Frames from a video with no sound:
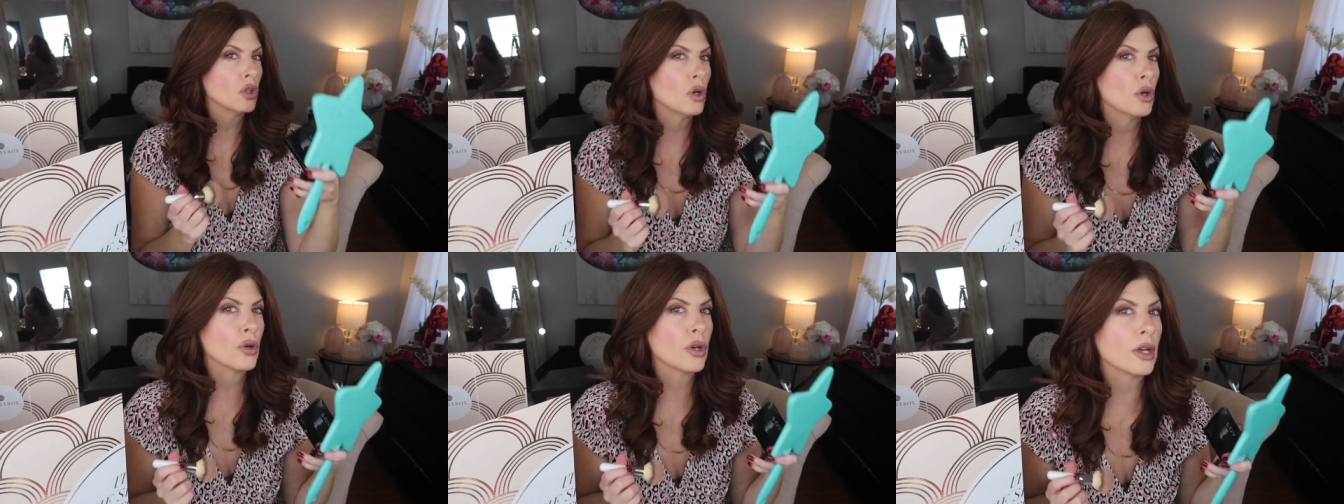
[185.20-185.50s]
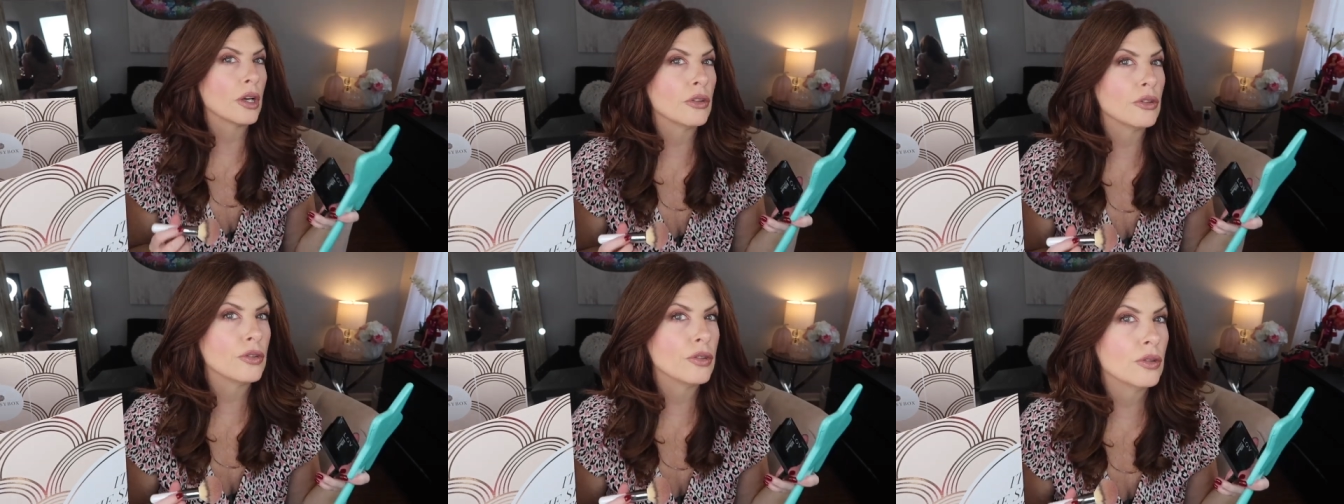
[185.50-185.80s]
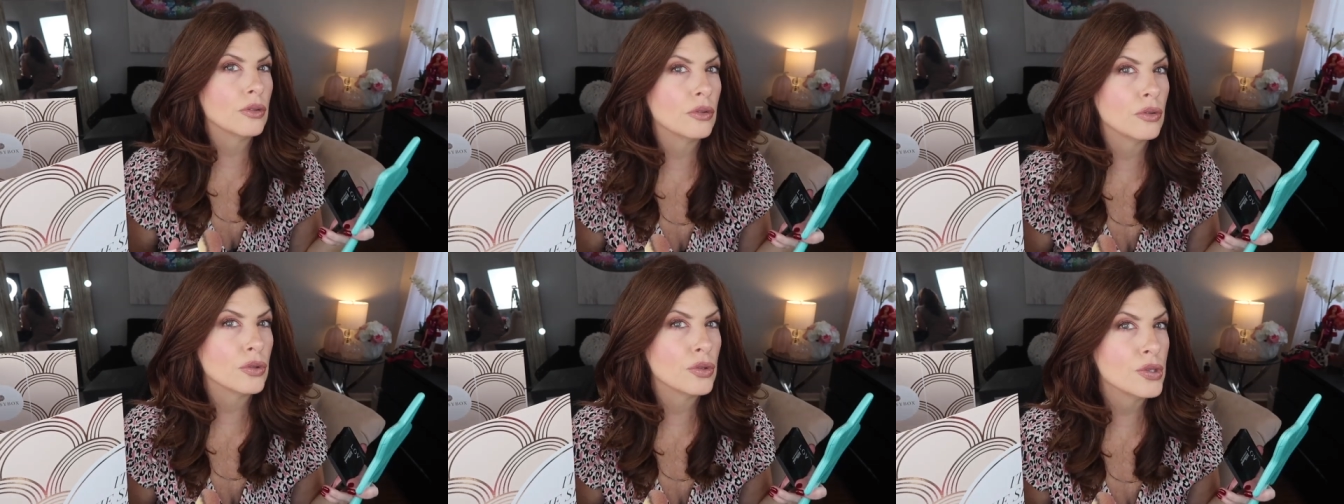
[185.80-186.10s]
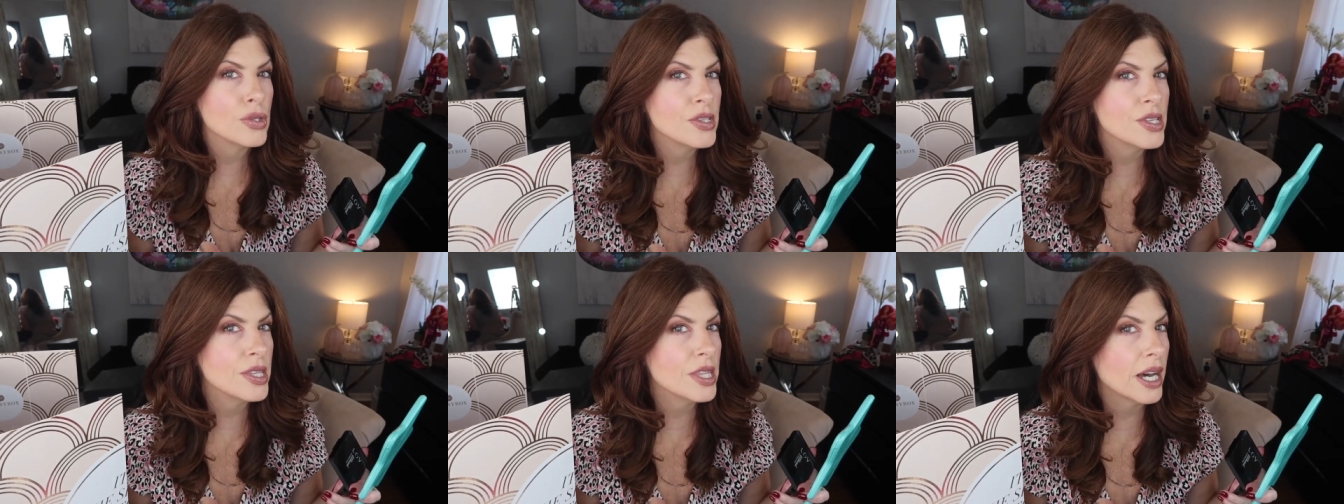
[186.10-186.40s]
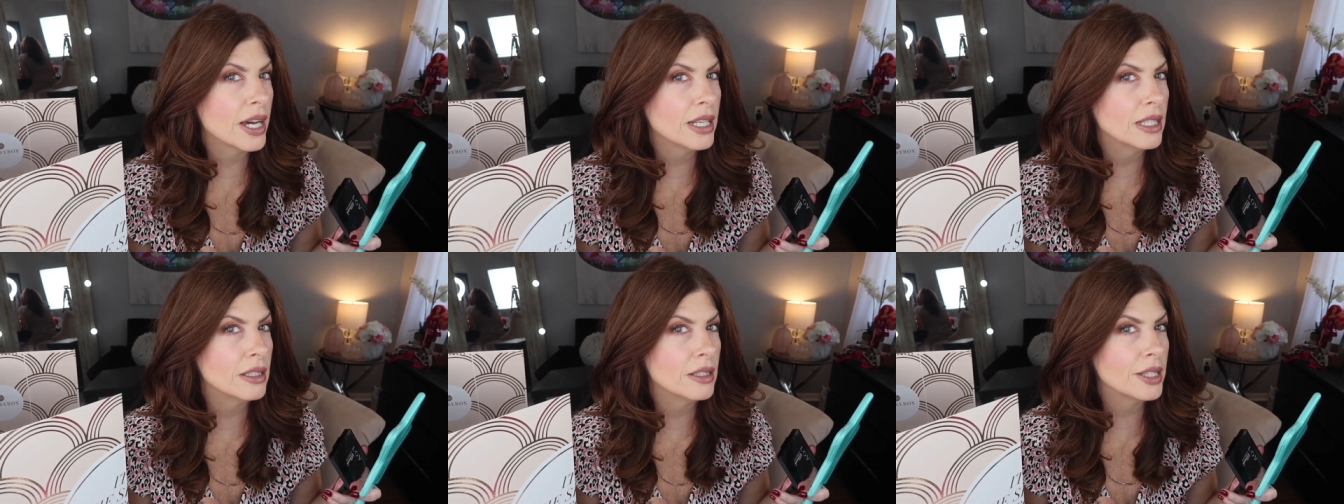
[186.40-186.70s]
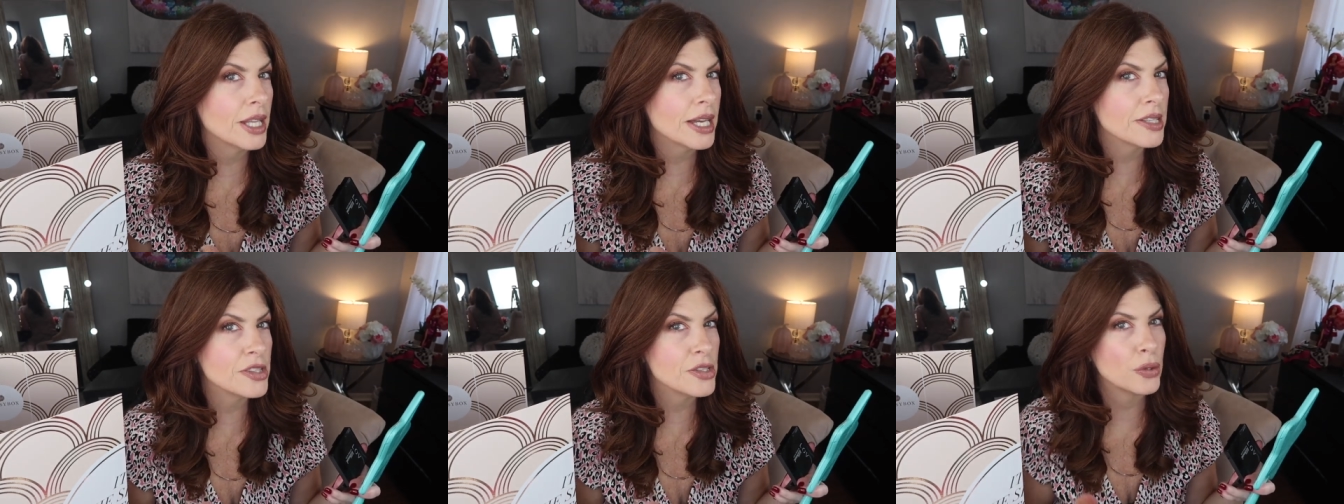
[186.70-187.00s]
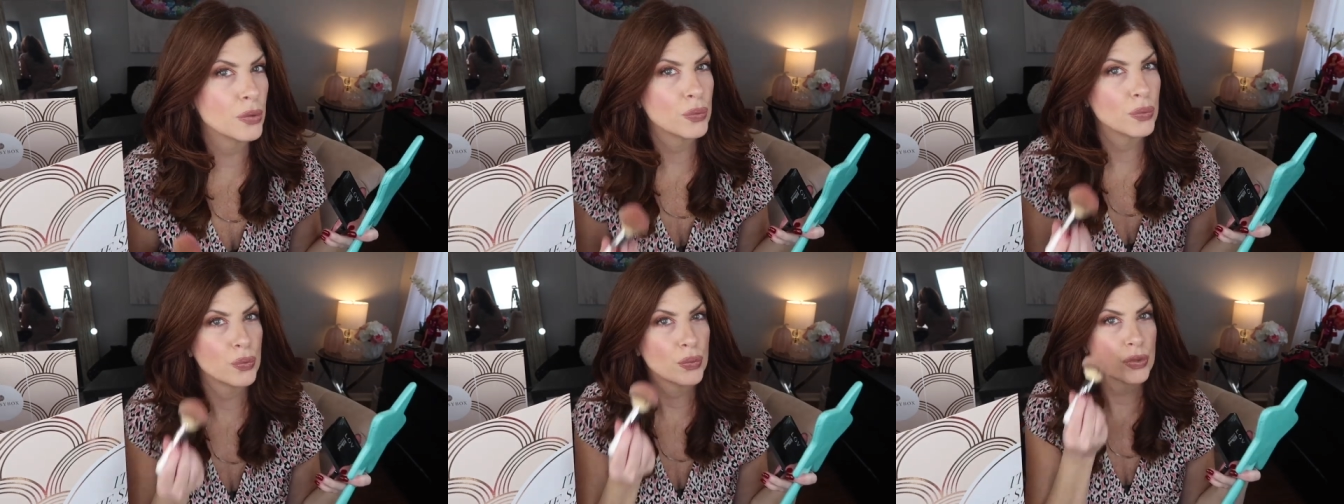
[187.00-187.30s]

Oh yes. See that? That's a